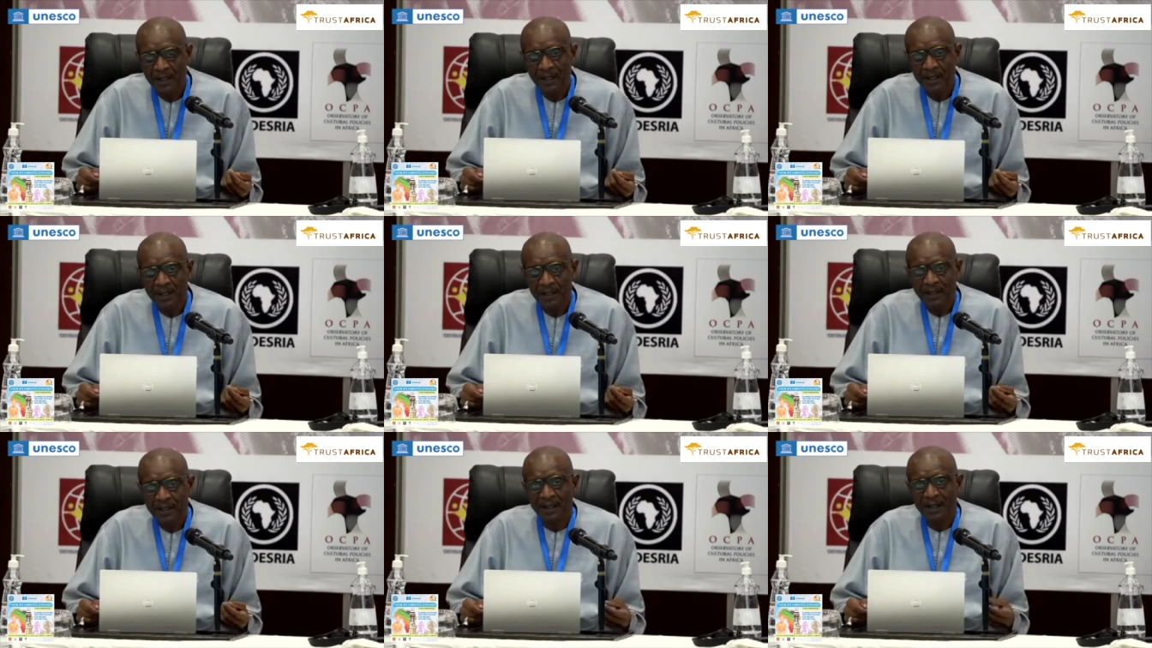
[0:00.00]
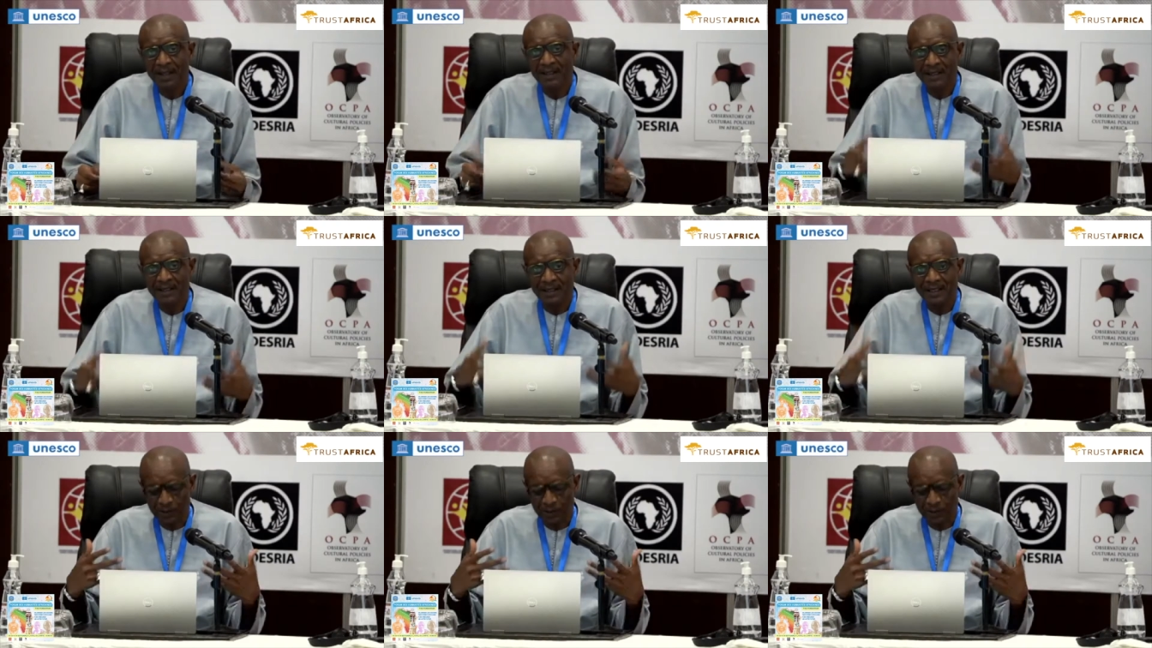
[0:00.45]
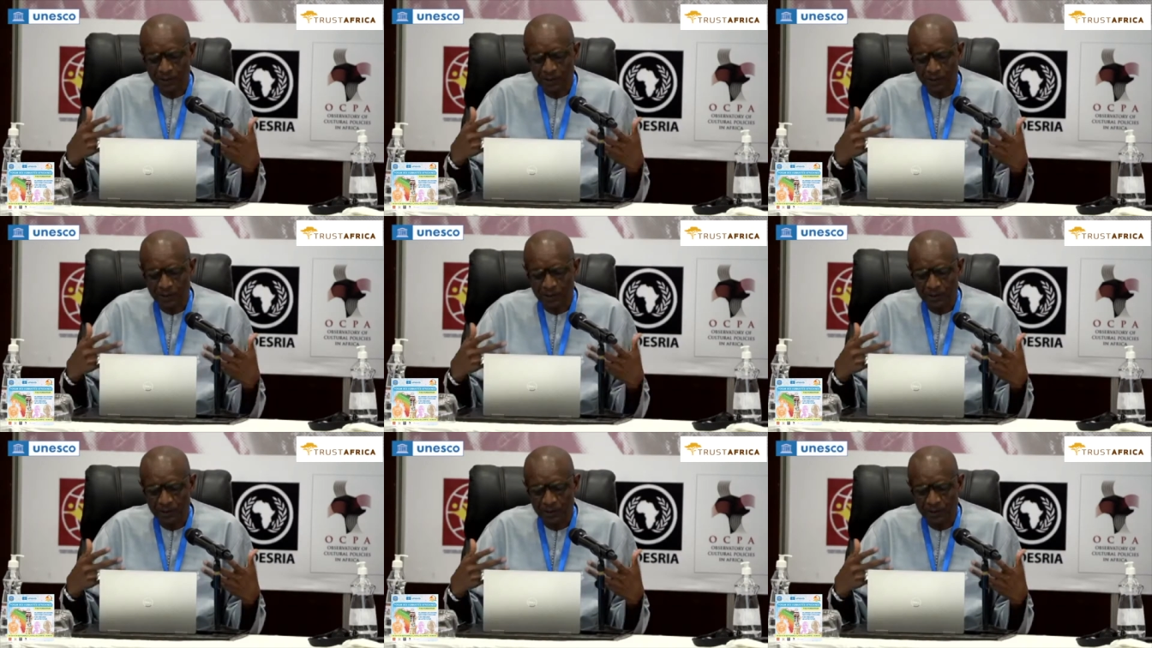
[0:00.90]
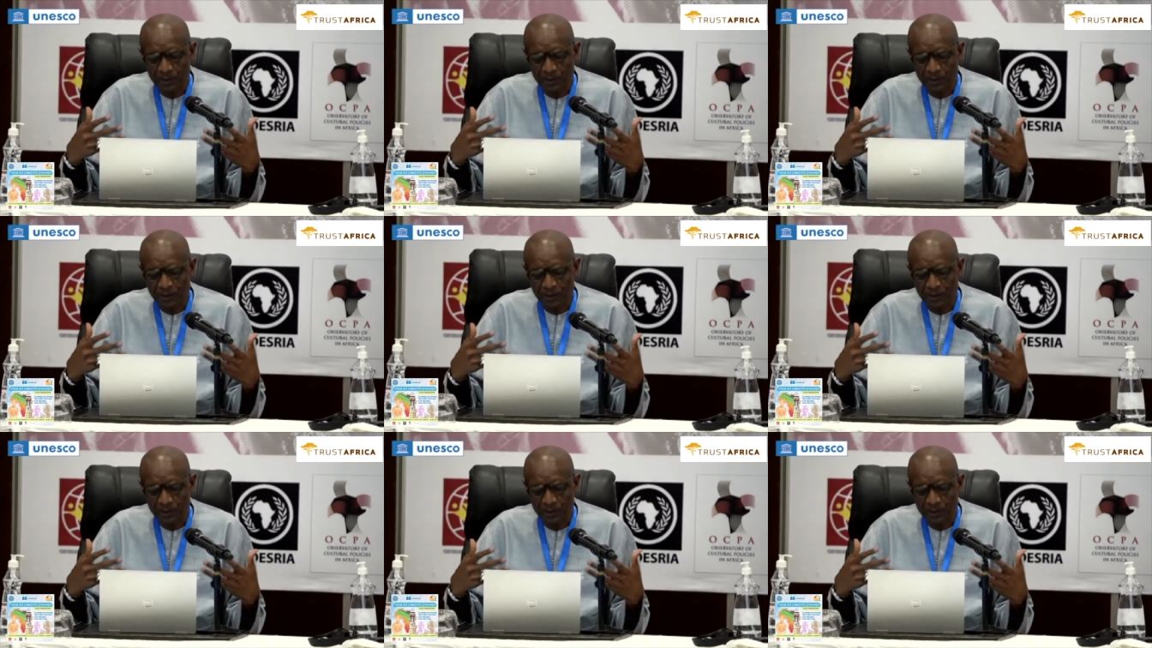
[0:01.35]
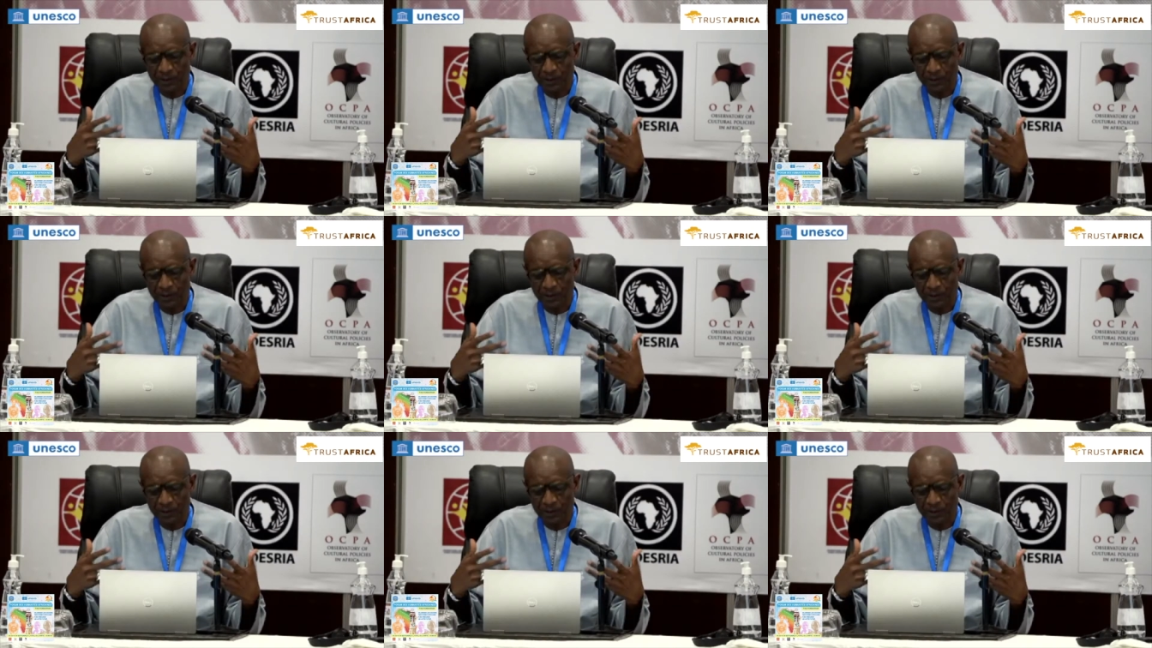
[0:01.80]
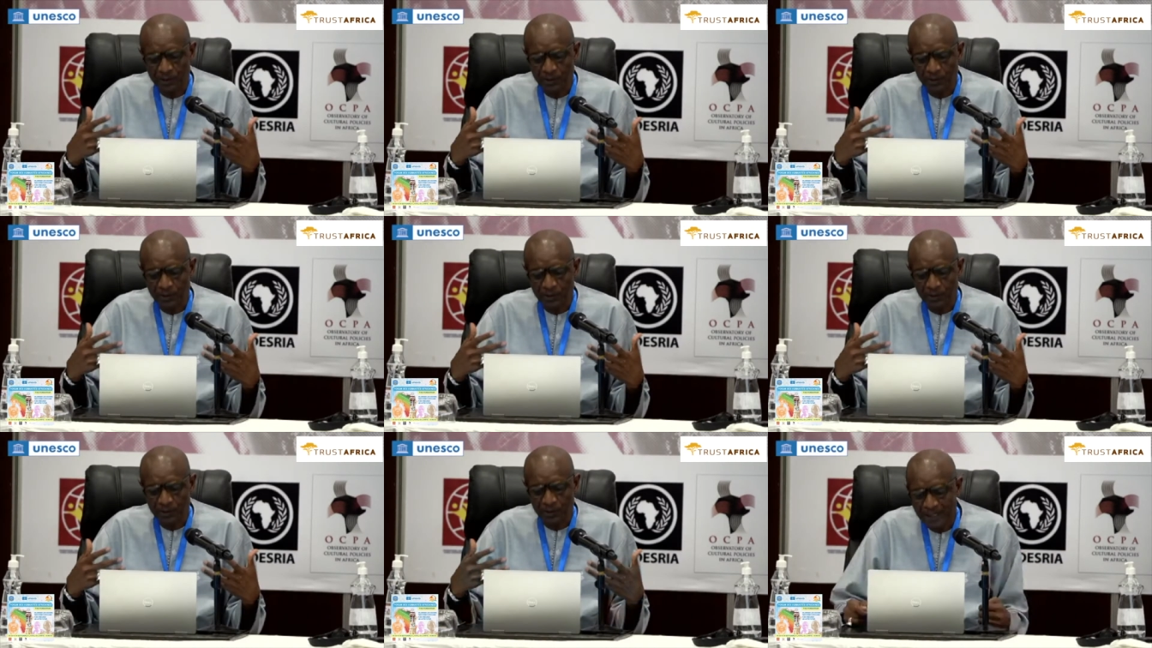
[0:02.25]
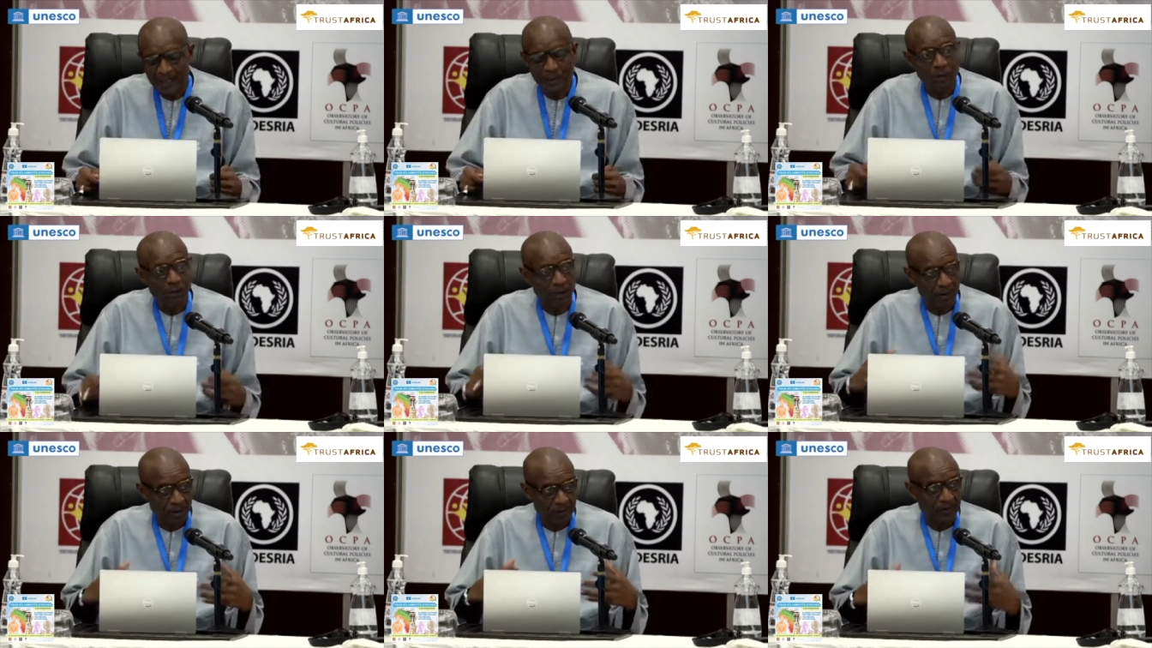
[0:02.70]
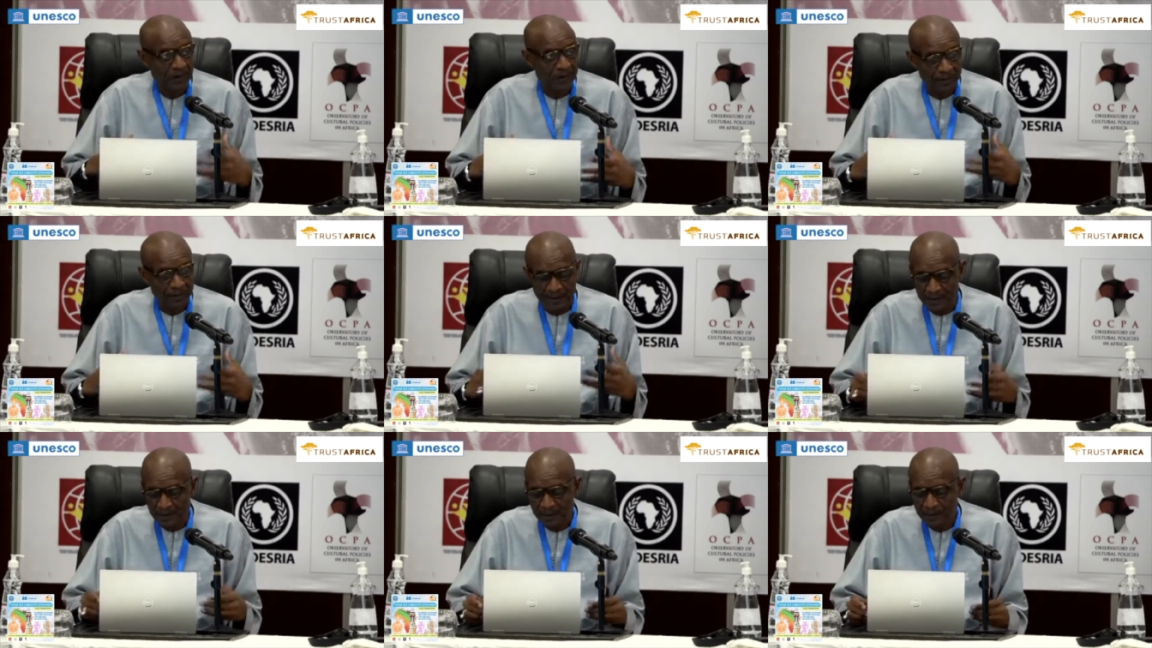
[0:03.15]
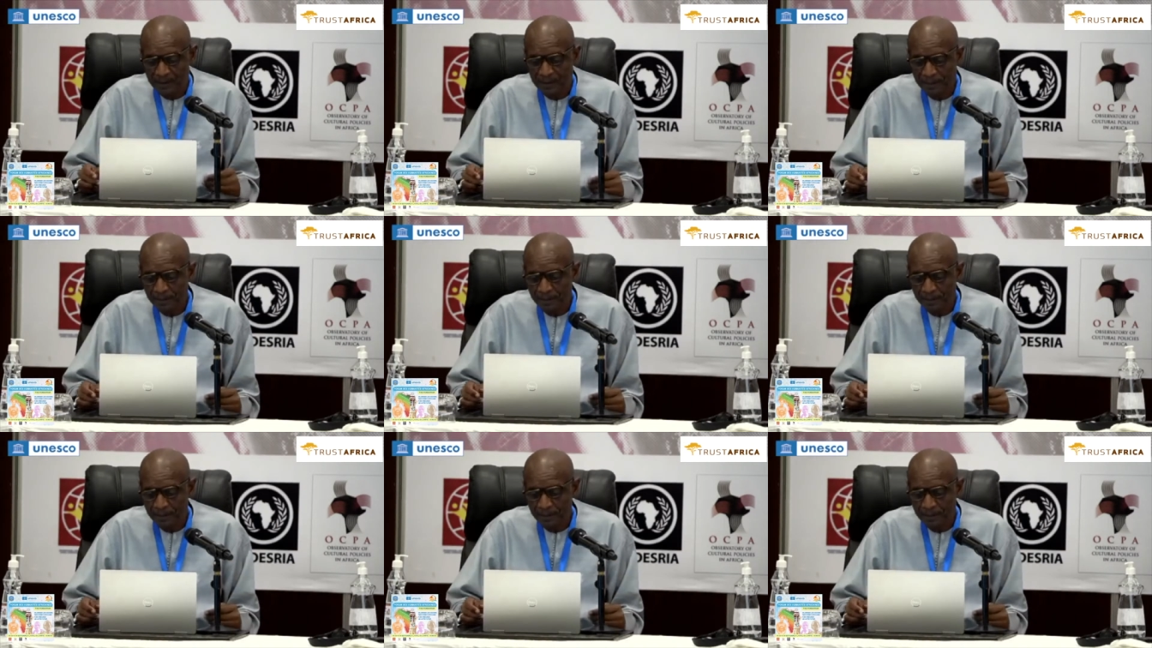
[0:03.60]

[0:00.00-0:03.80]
as the source of history uh, and the point of reference.